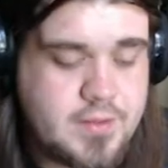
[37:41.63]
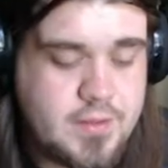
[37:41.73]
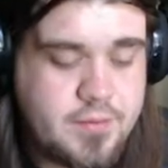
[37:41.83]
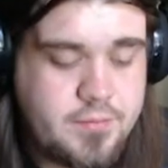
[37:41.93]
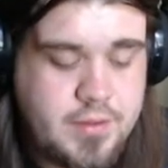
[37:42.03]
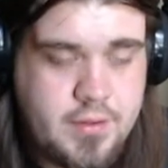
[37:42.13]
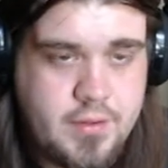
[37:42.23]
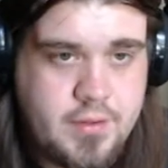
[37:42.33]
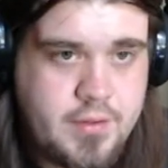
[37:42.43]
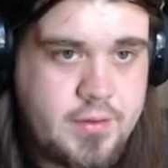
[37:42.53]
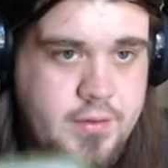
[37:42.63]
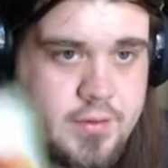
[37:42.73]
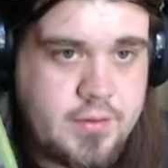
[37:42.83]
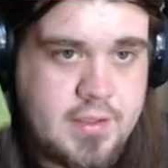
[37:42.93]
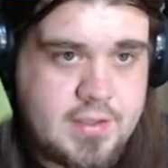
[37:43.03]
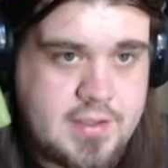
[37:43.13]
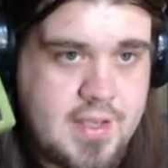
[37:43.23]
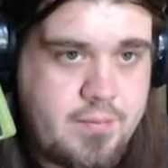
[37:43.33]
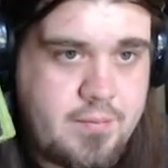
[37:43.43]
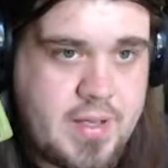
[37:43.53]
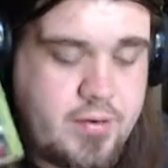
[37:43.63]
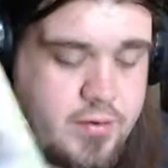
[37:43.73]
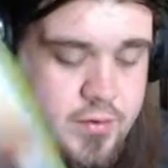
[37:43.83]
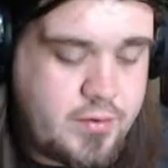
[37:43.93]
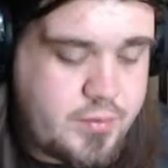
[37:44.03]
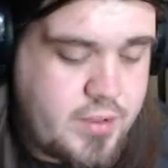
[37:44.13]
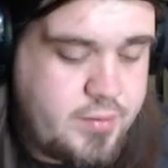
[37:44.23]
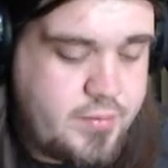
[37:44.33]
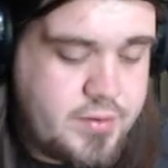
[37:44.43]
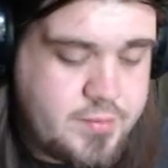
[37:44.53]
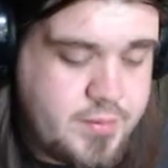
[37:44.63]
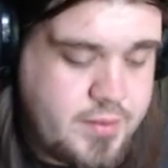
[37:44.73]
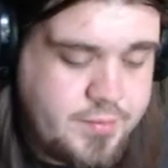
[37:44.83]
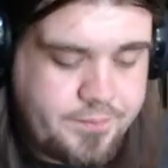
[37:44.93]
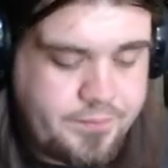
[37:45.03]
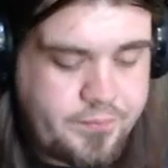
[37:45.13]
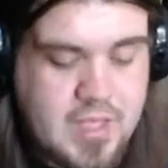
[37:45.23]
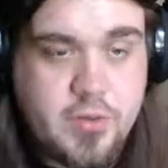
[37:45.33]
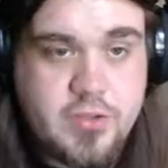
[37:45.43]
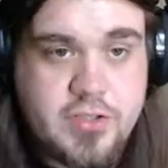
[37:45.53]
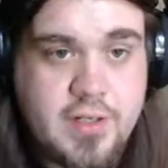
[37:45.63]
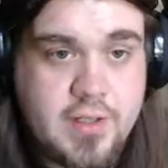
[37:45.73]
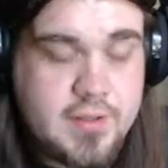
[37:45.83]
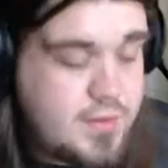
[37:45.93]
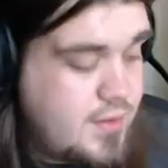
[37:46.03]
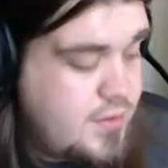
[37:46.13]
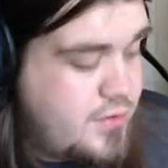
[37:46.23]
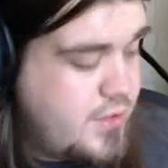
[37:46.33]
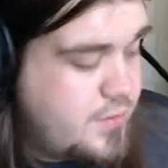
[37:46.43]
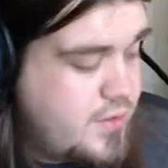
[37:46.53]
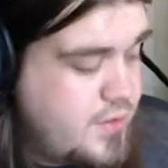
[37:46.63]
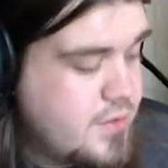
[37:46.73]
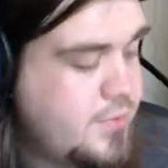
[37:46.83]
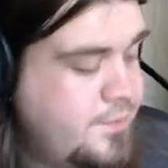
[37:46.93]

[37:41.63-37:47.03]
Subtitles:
So this game, I don't know what the problem is, but I wish I could get the achievements.